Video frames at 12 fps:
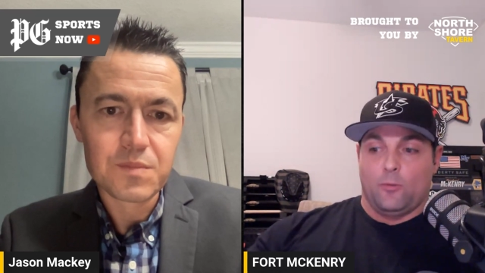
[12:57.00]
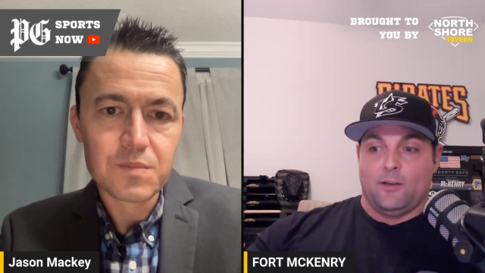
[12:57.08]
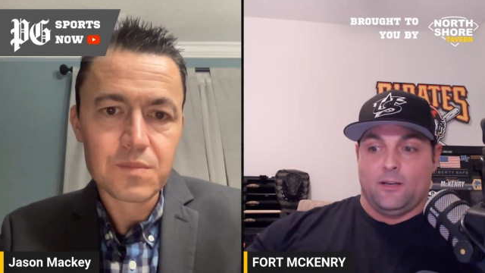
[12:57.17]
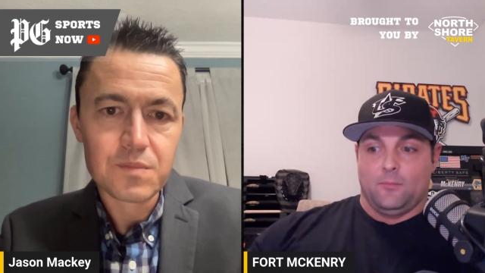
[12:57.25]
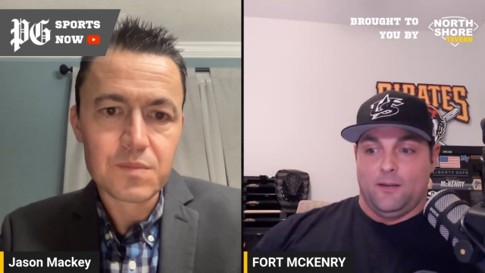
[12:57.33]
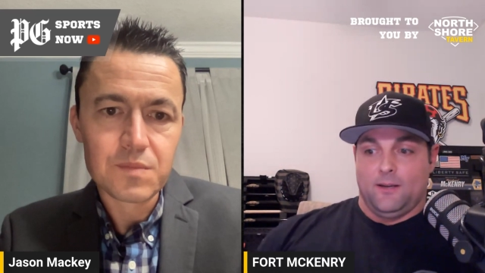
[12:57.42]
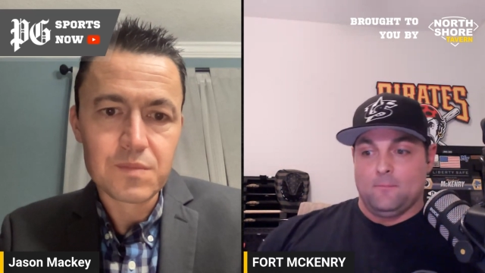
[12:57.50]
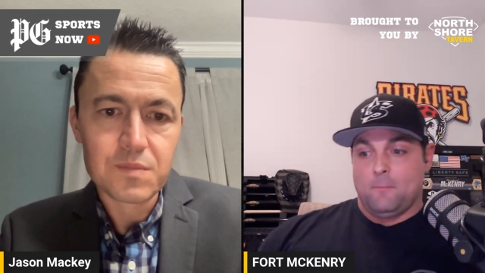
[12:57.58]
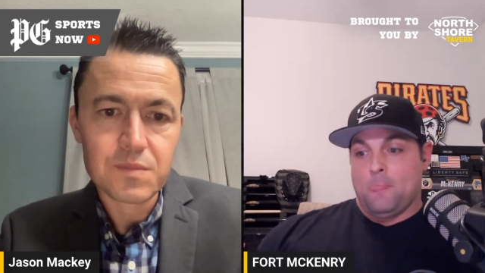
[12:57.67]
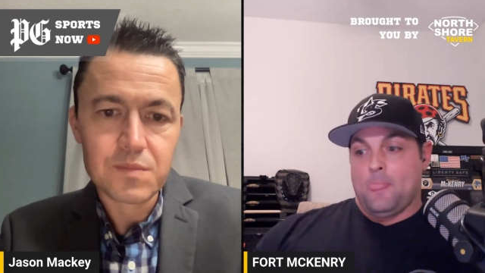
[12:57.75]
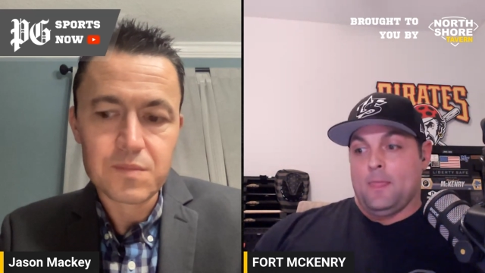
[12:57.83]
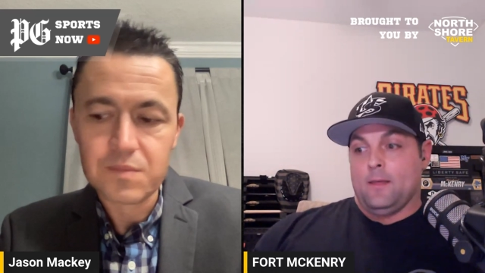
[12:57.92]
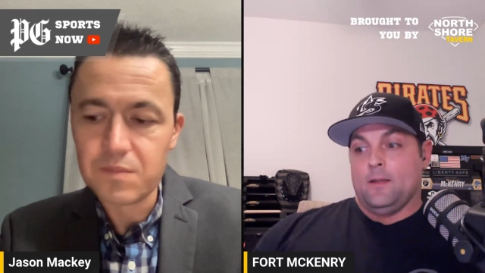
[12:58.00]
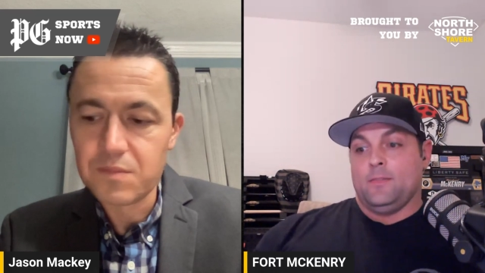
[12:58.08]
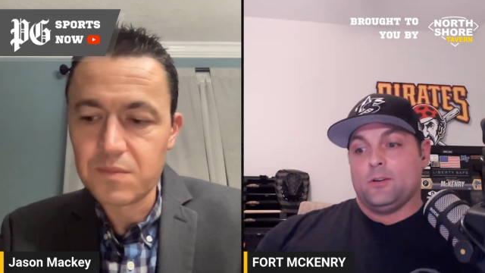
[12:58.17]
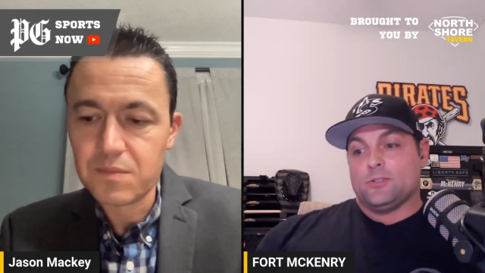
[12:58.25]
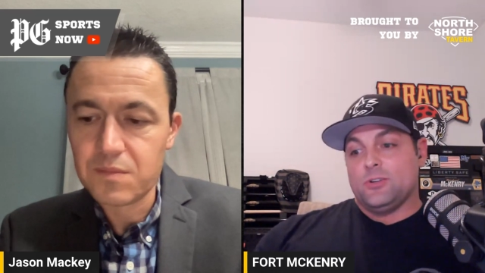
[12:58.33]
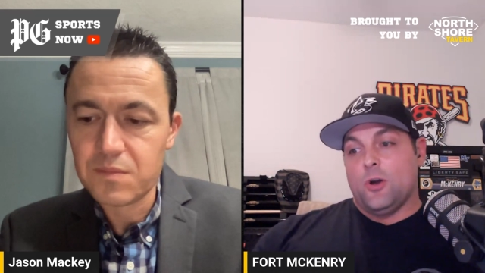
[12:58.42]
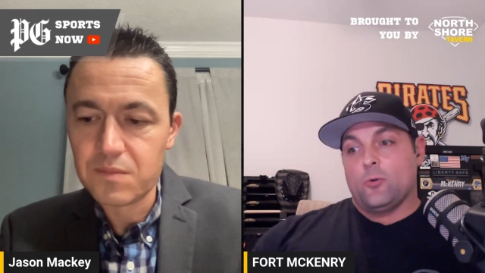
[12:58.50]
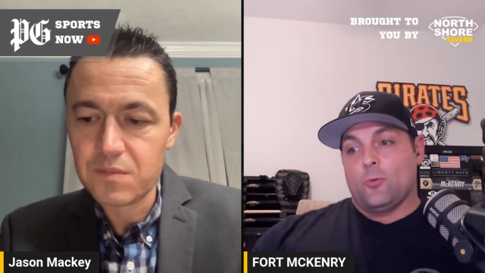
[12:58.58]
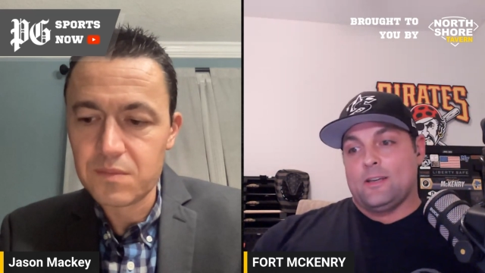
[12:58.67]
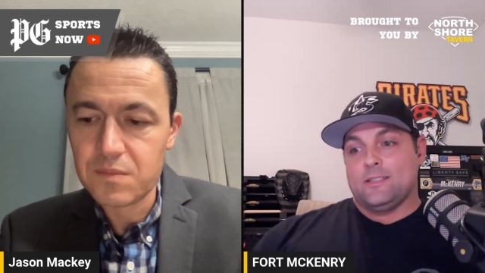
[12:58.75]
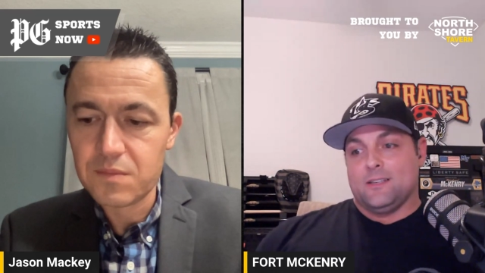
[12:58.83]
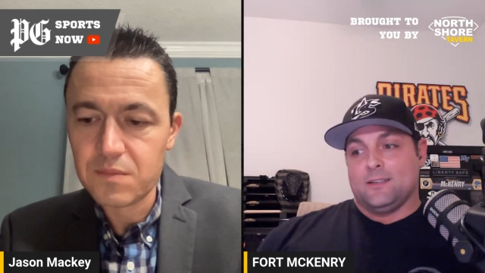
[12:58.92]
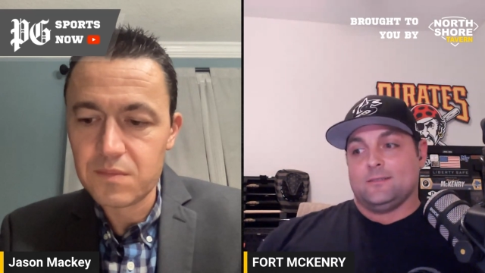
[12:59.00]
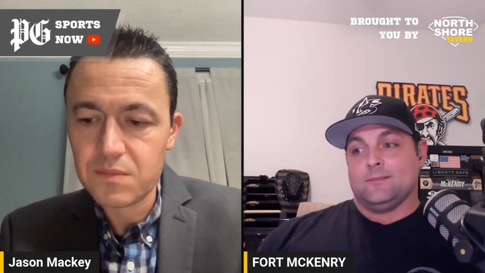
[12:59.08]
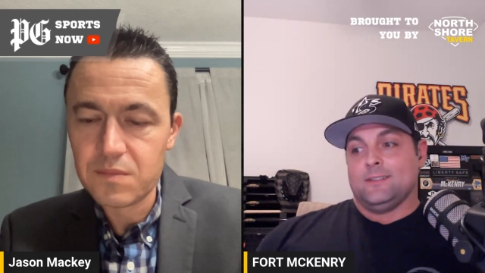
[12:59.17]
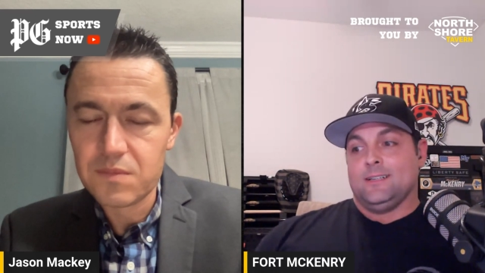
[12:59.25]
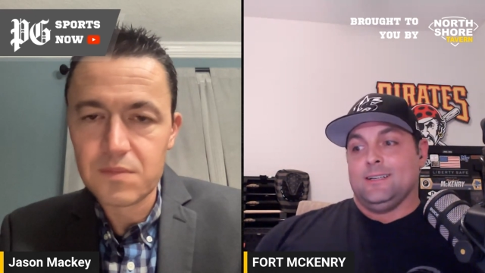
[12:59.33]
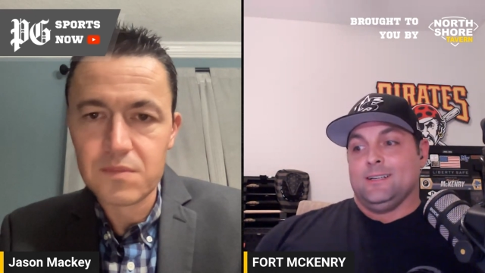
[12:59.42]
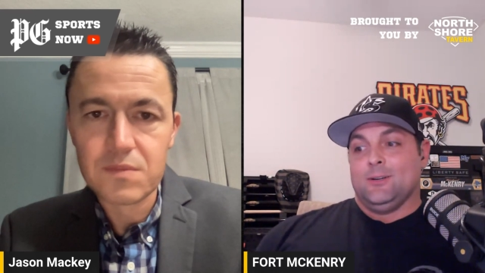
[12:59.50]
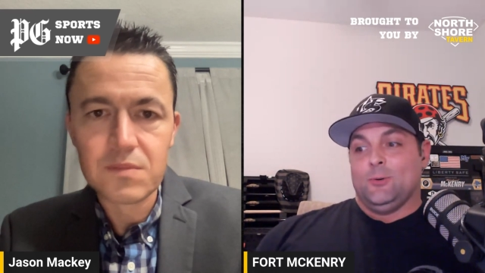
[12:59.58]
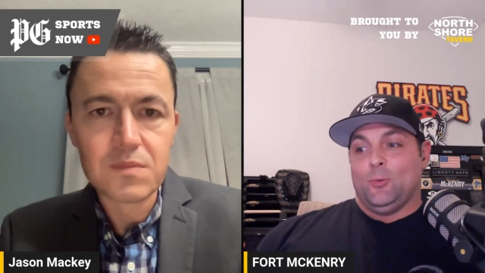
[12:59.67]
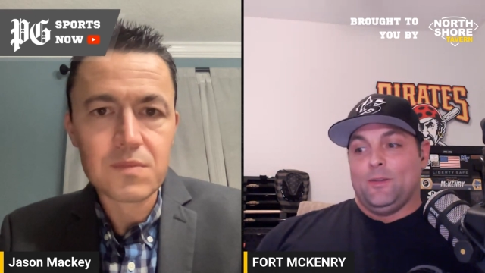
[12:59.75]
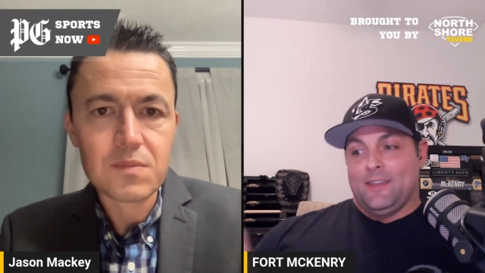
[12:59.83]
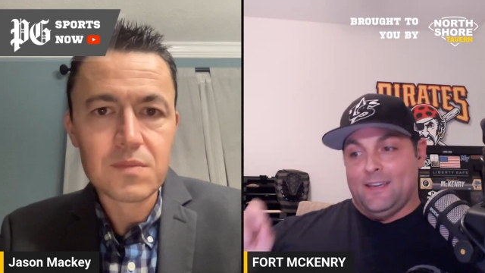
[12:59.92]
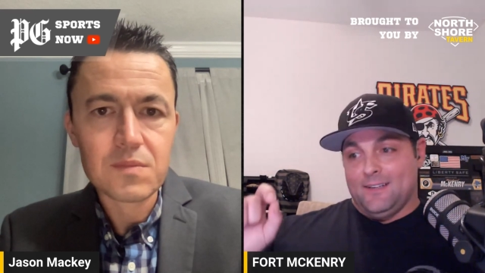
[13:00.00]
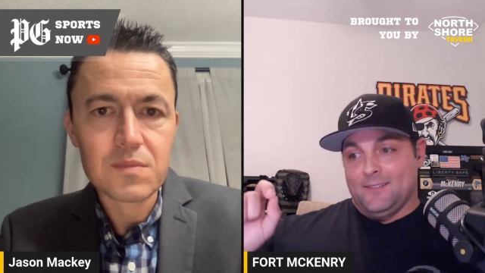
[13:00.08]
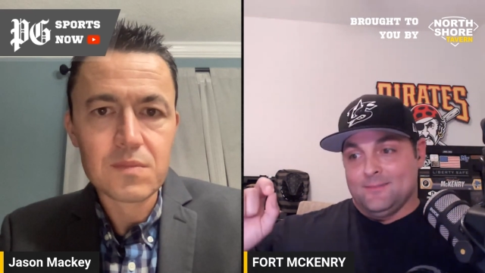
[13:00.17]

Speaker 1: we could be. There's no reason with a